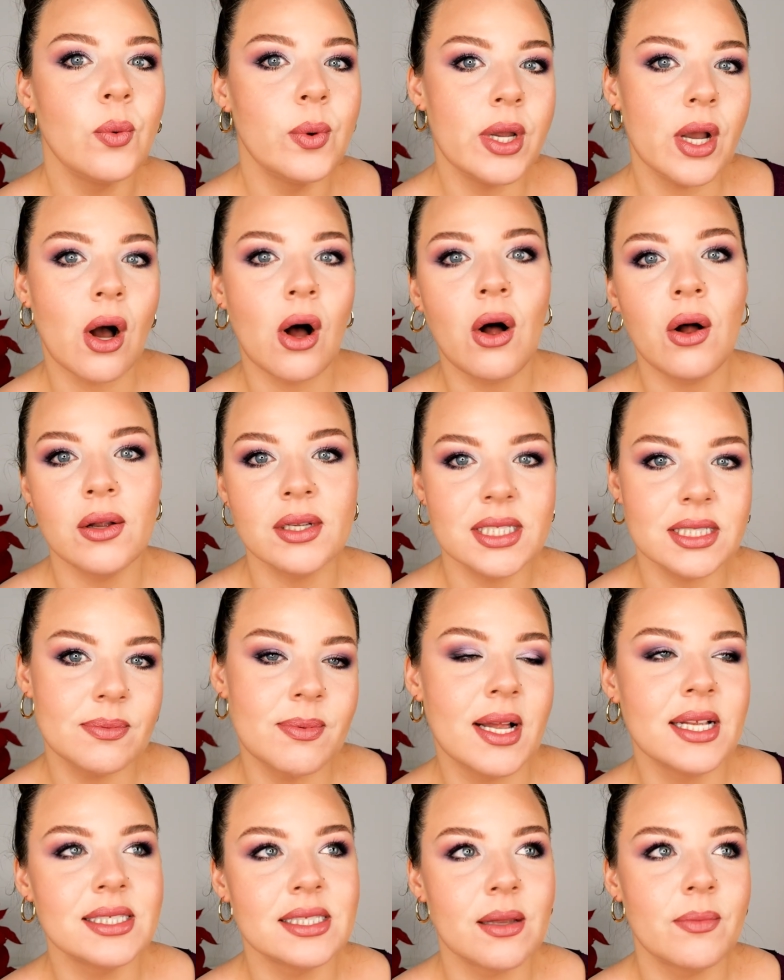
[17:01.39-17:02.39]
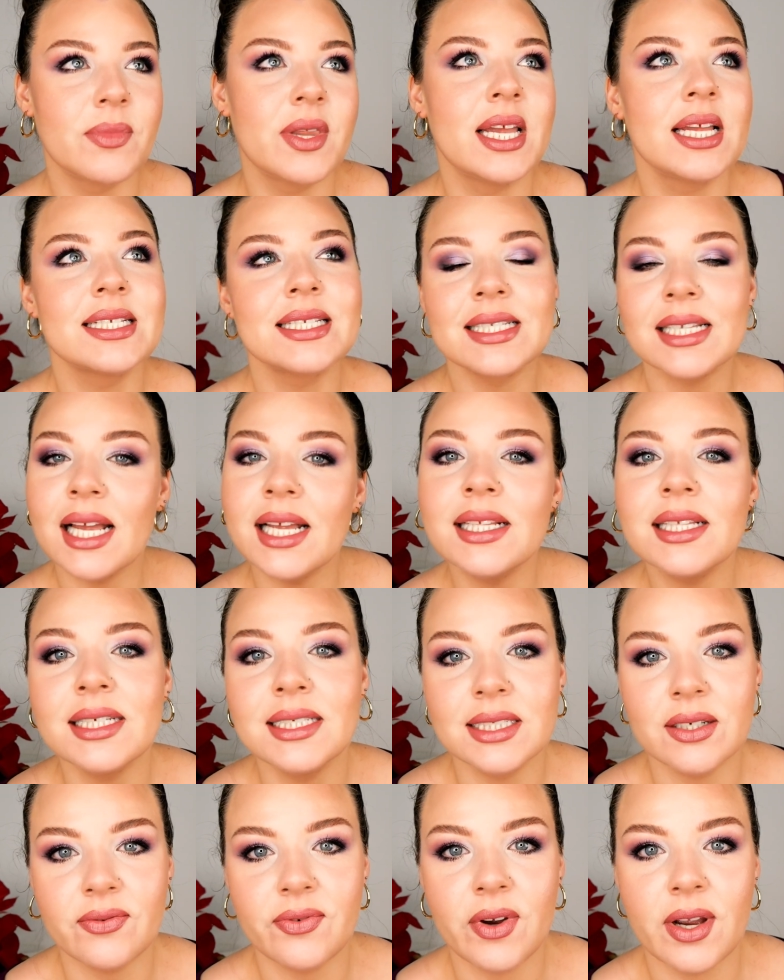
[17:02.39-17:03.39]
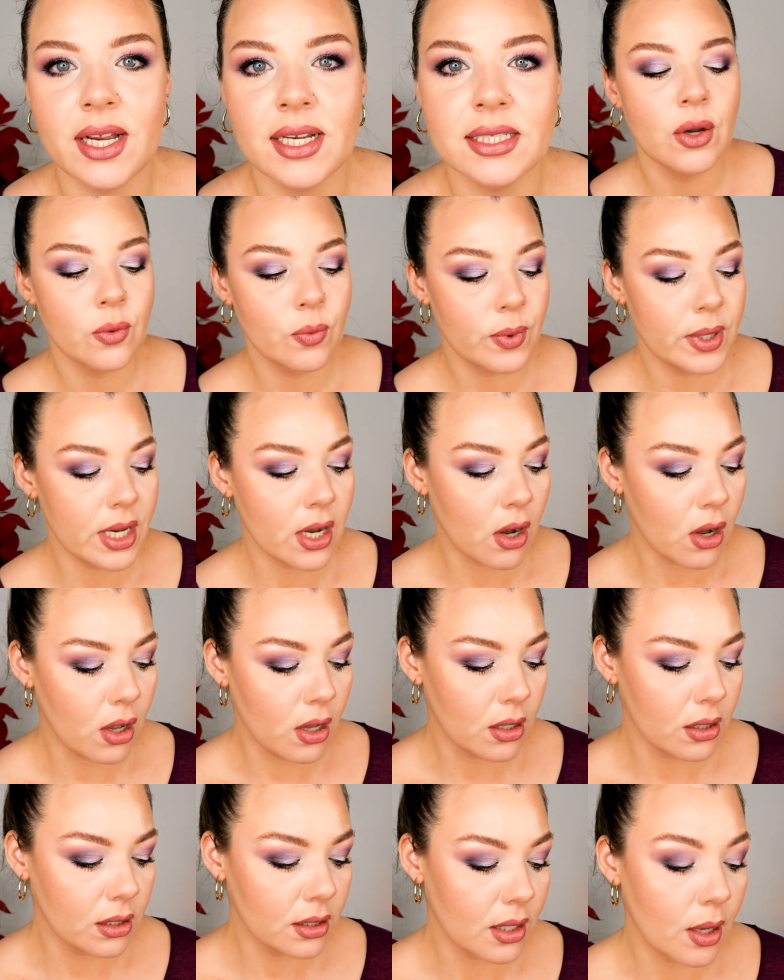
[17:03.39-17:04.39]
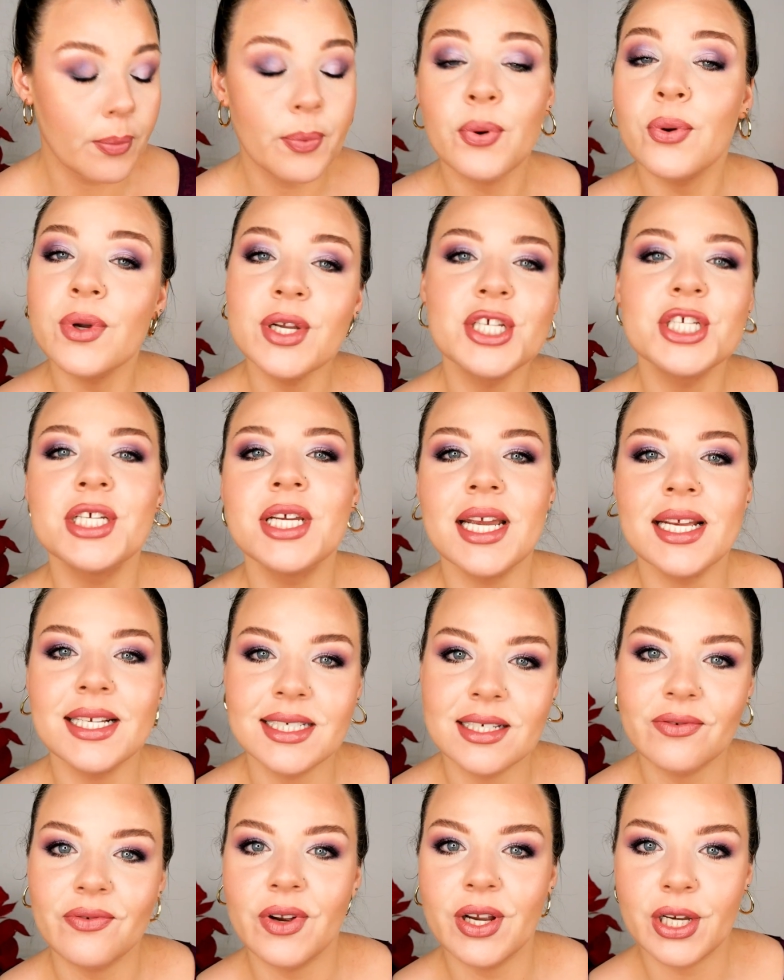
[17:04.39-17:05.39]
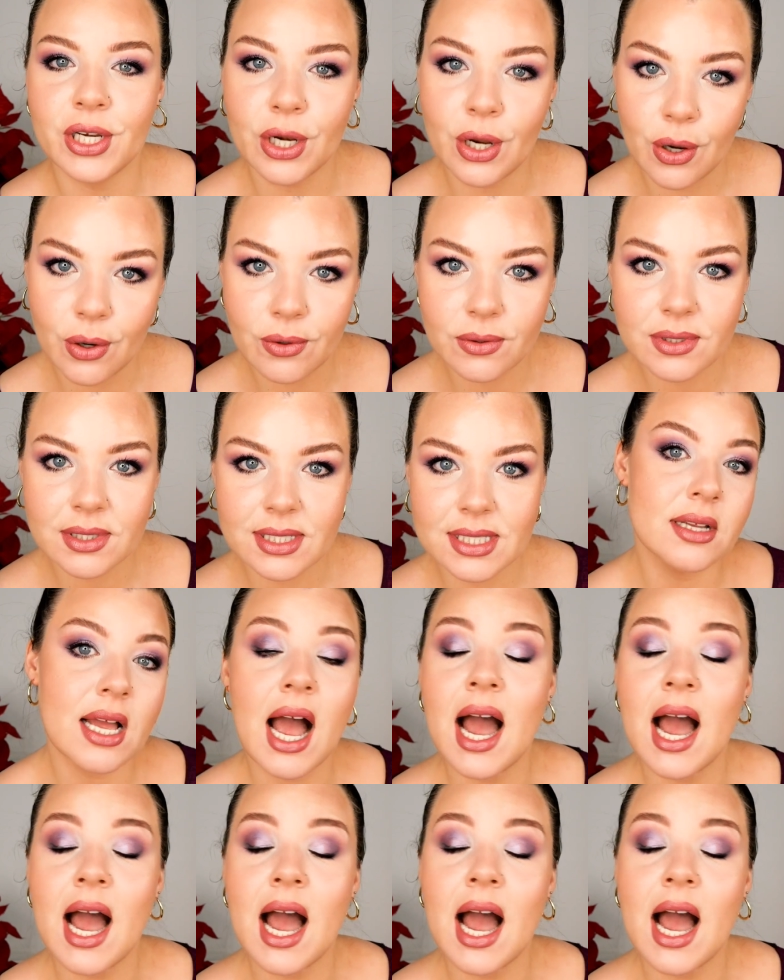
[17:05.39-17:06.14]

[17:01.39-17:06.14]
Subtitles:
We all smell something slightly different. We all appreciate different notes.